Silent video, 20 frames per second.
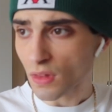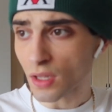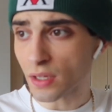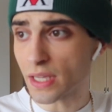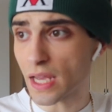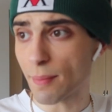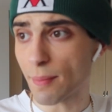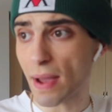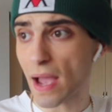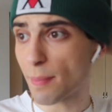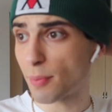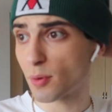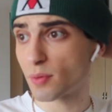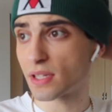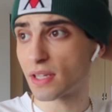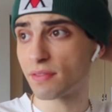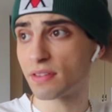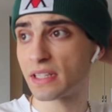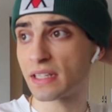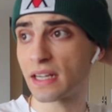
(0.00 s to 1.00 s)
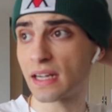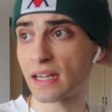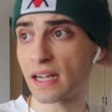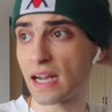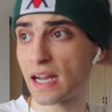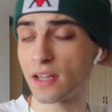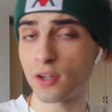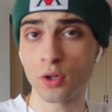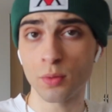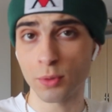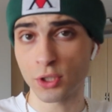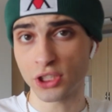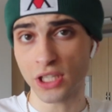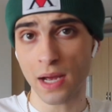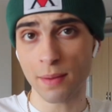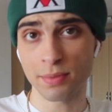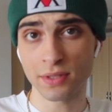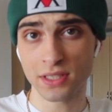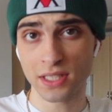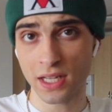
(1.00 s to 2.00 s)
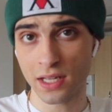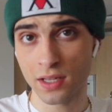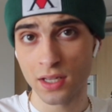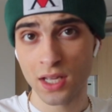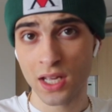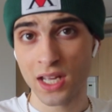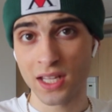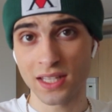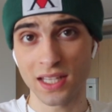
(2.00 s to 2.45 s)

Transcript: yeah, I'm happy with everything I got. No more shopping today.